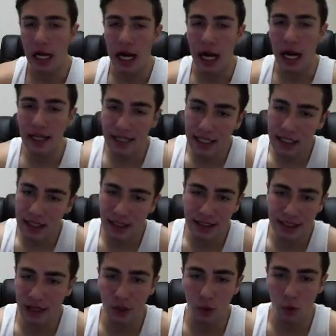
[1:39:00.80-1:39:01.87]
worth it to go
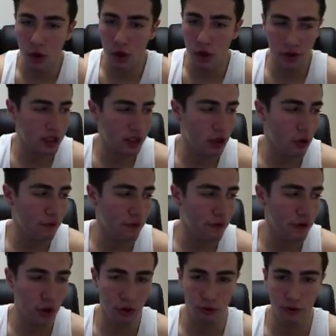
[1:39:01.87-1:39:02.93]
for those rare sizes,
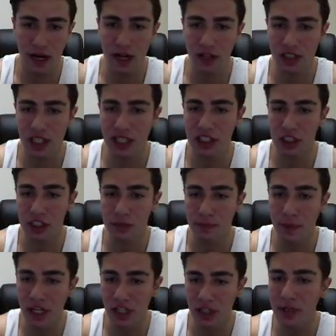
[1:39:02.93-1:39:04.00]
especially because if you hold
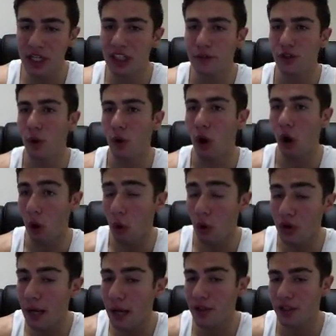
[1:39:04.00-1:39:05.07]
them, they're definitely going to go up in the
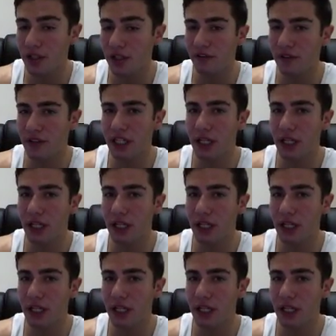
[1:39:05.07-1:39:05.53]
future.